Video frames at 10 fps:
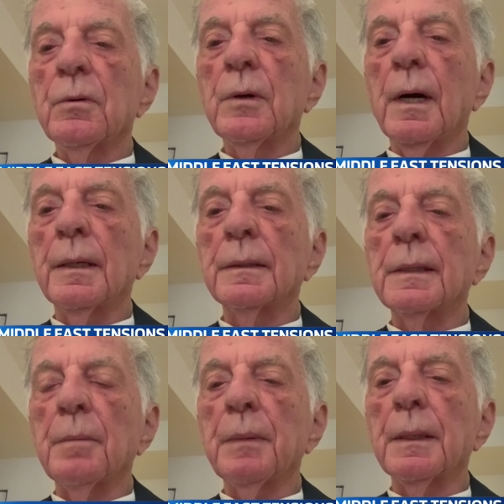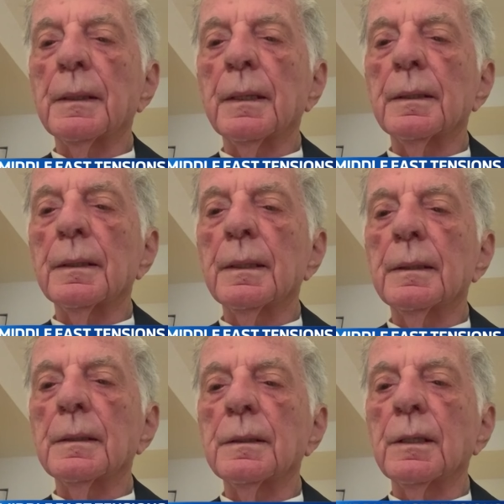who ends up making
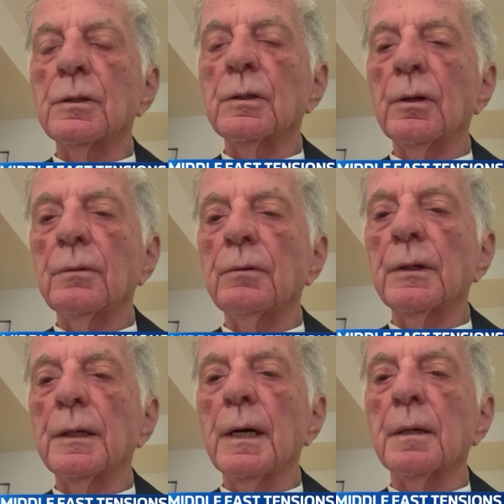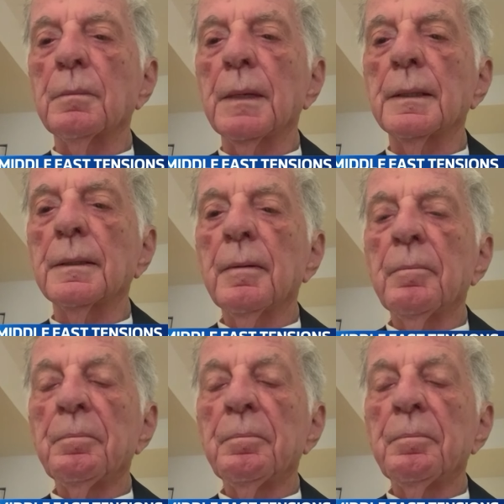the decision, not a very young man,